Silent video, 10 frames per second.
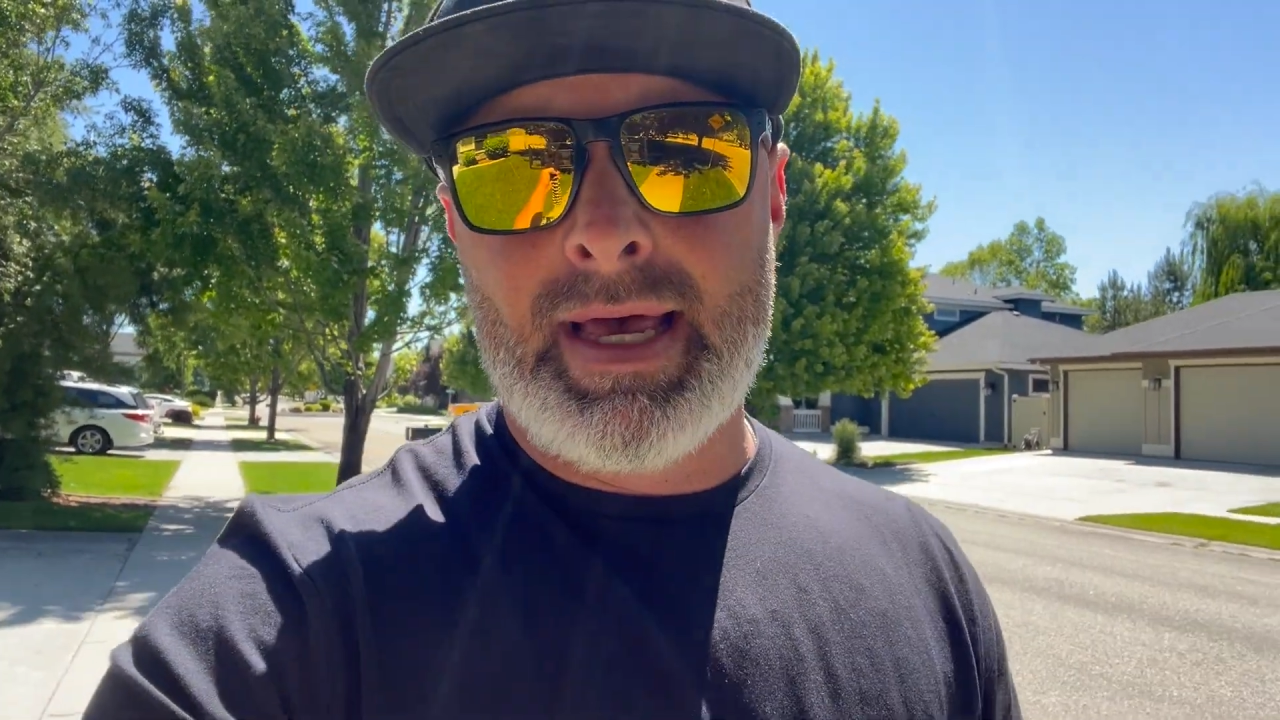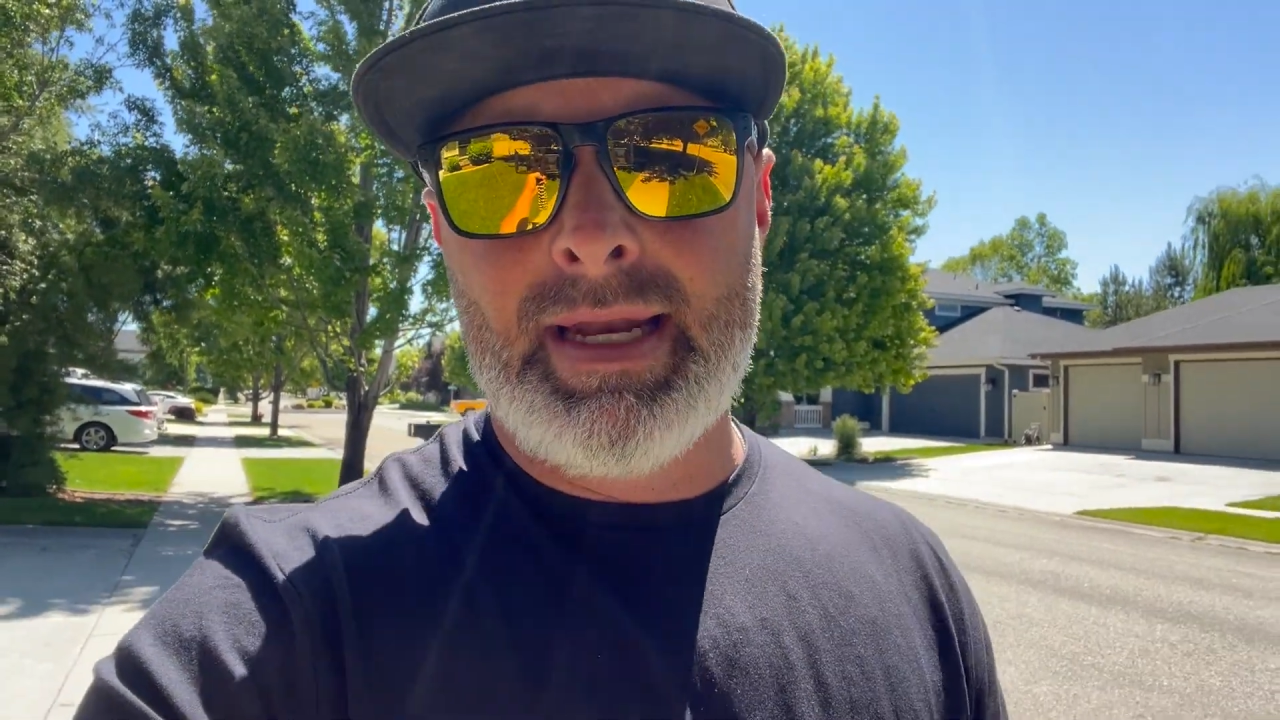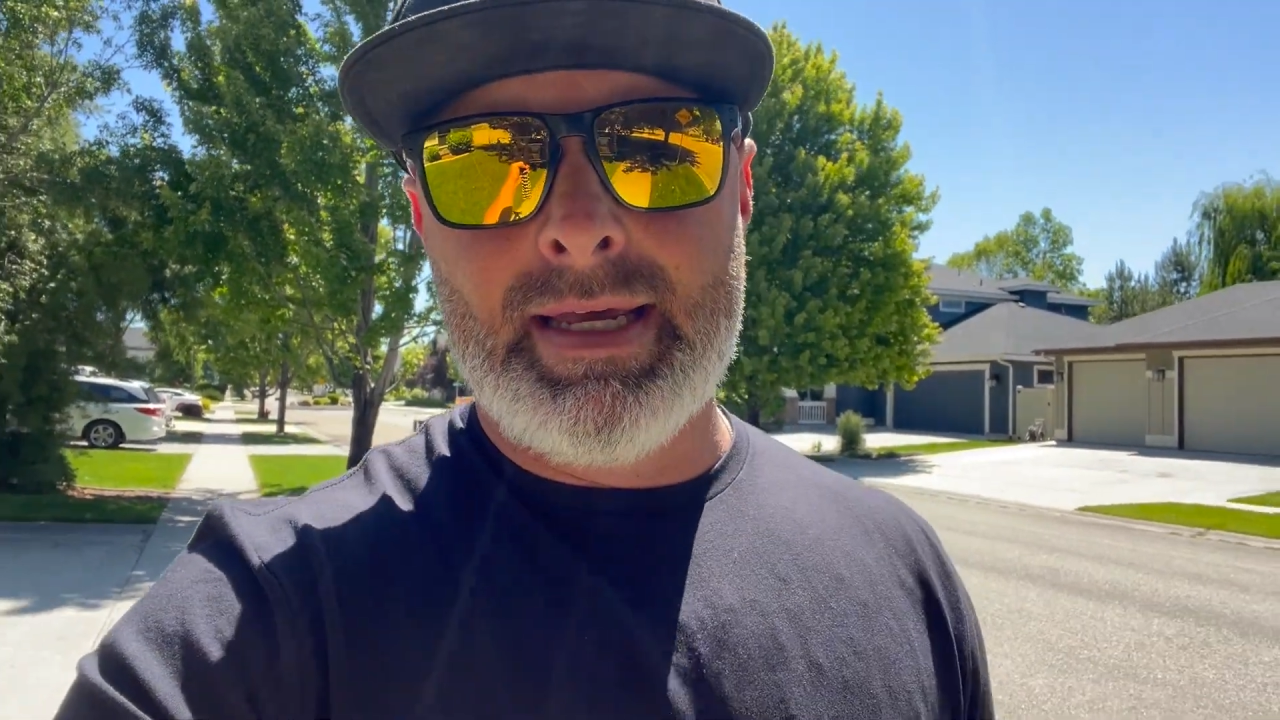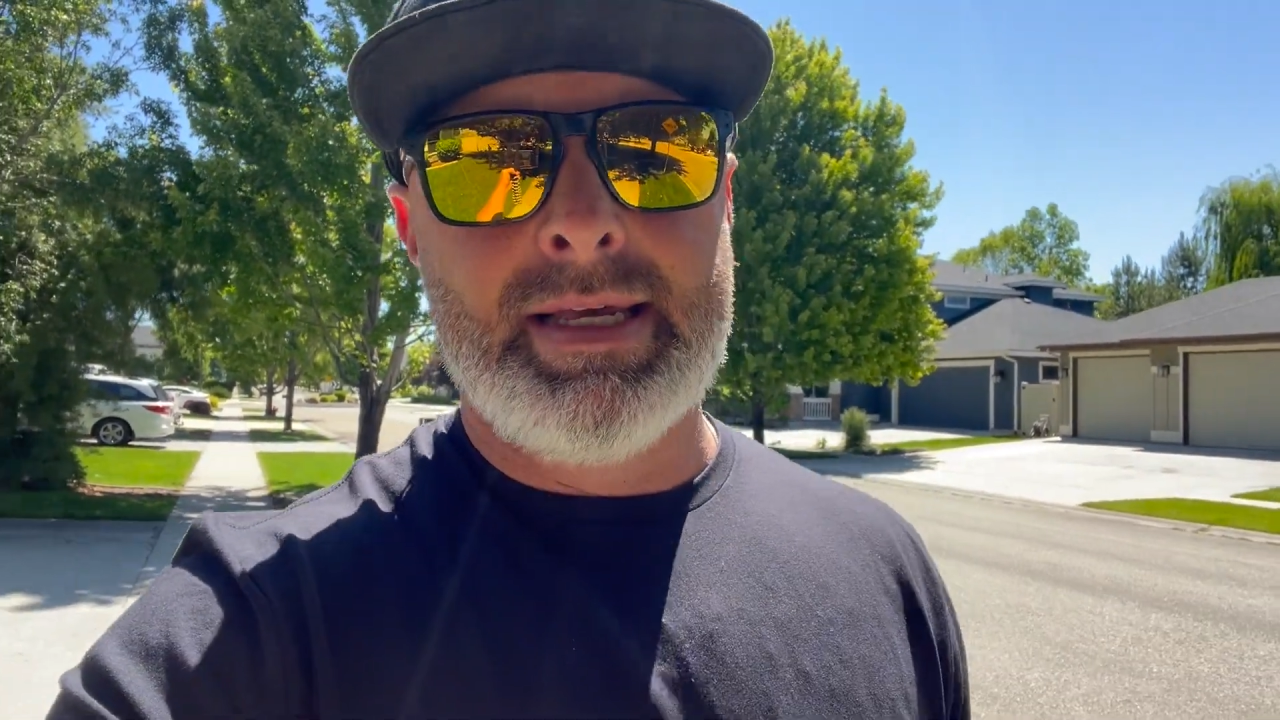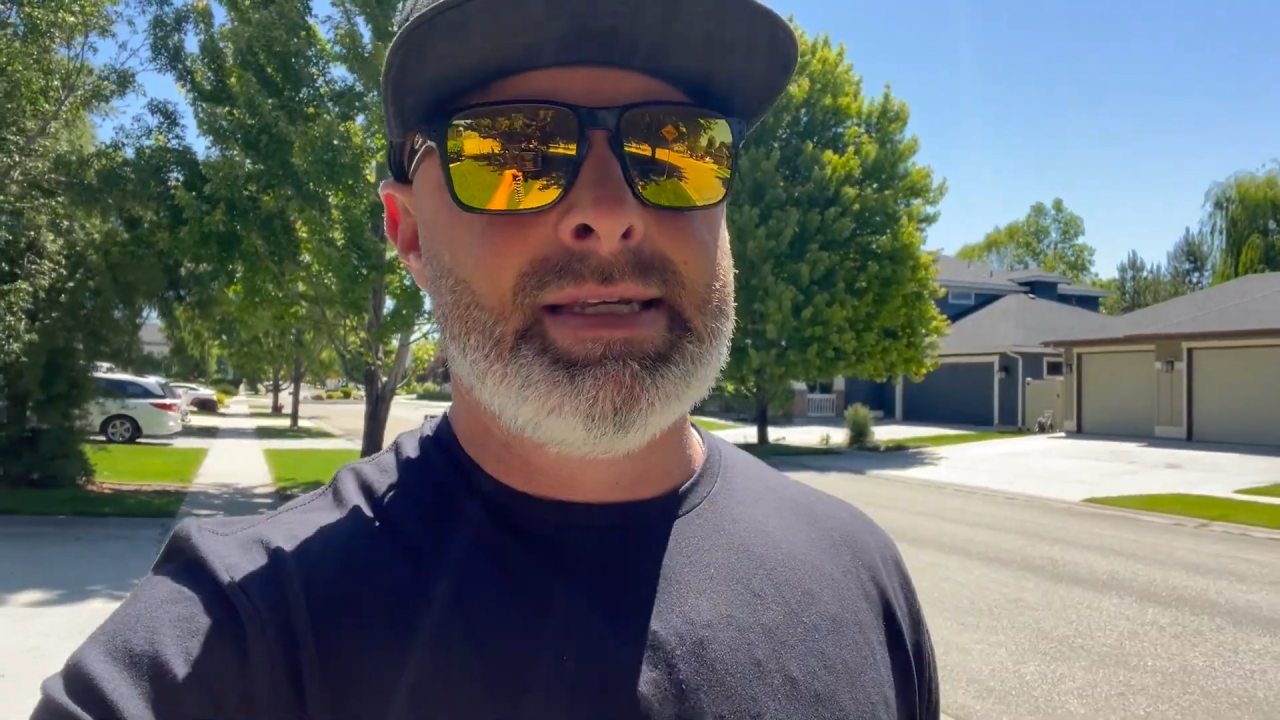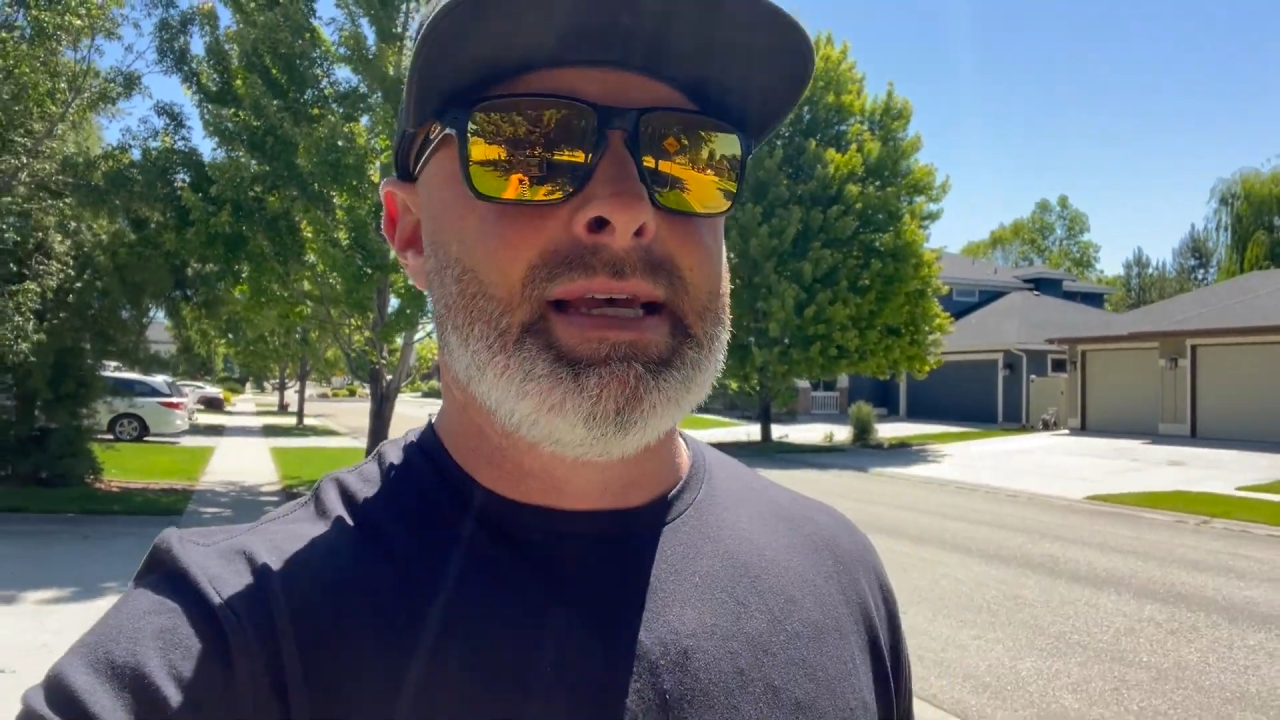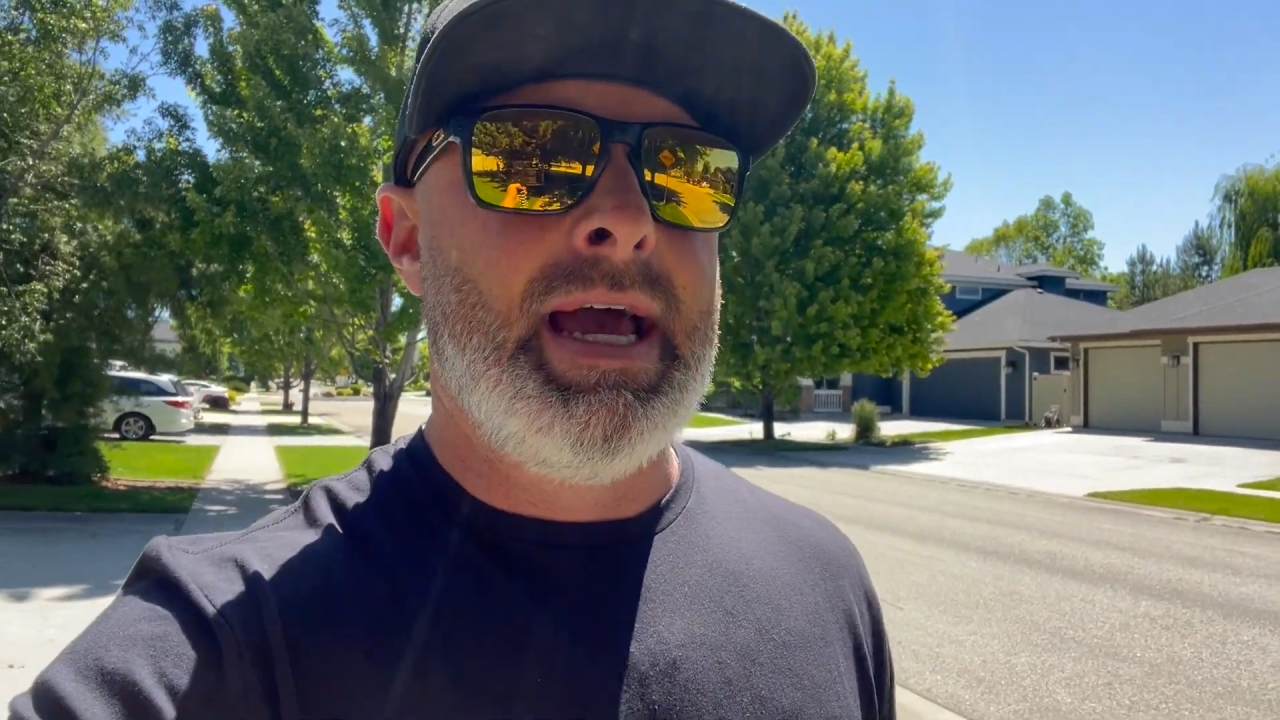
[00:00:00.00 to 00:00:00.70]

that is